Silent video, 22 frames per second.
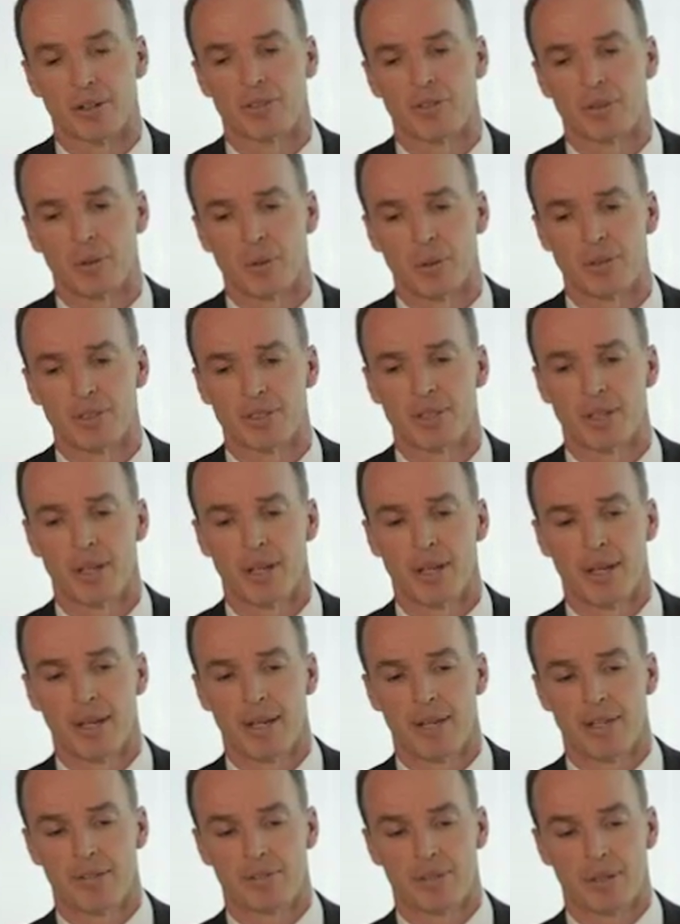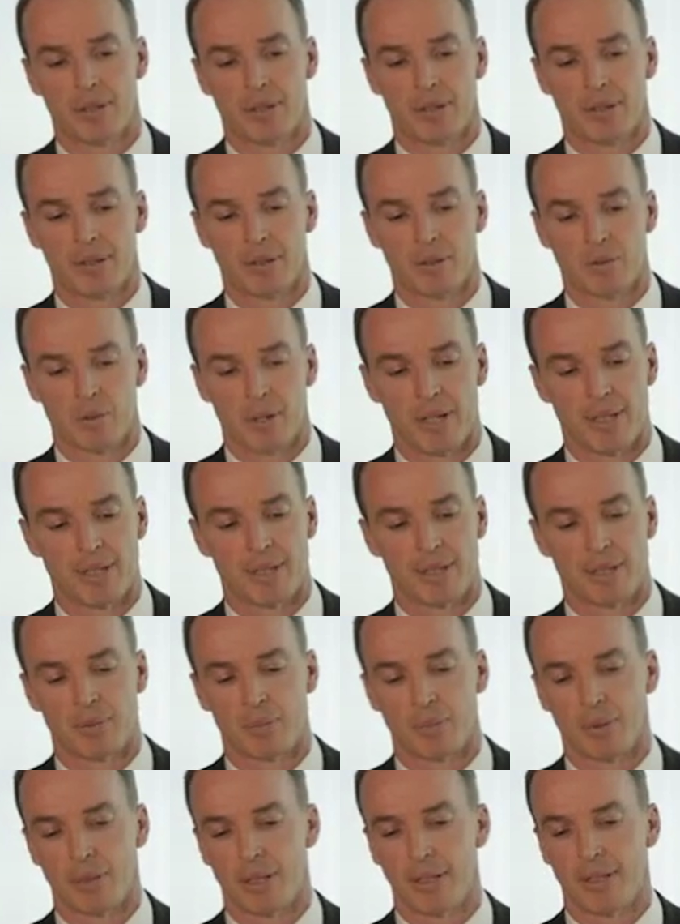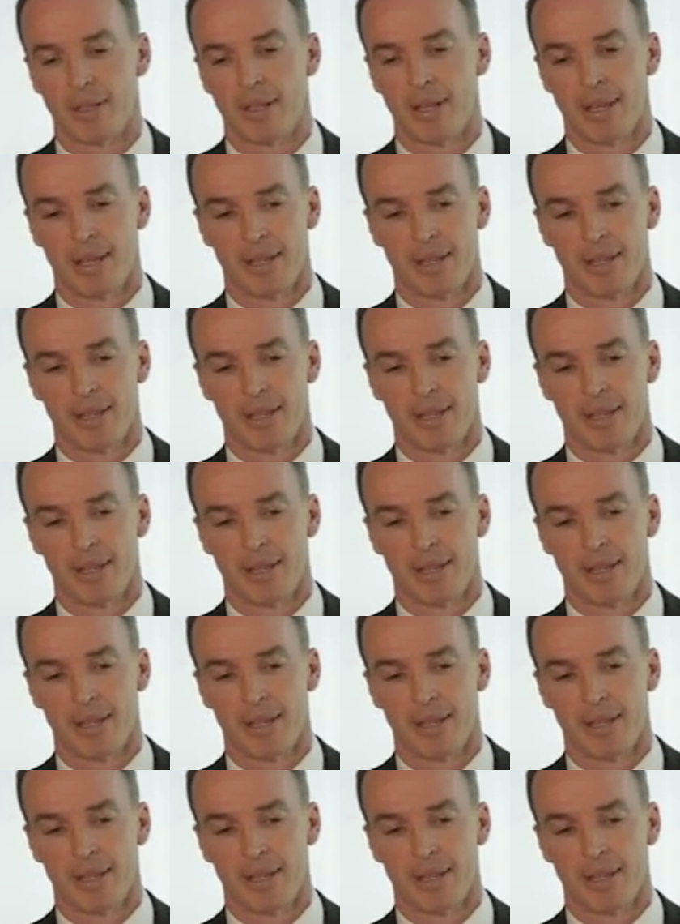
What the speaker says: So it's a great discipline.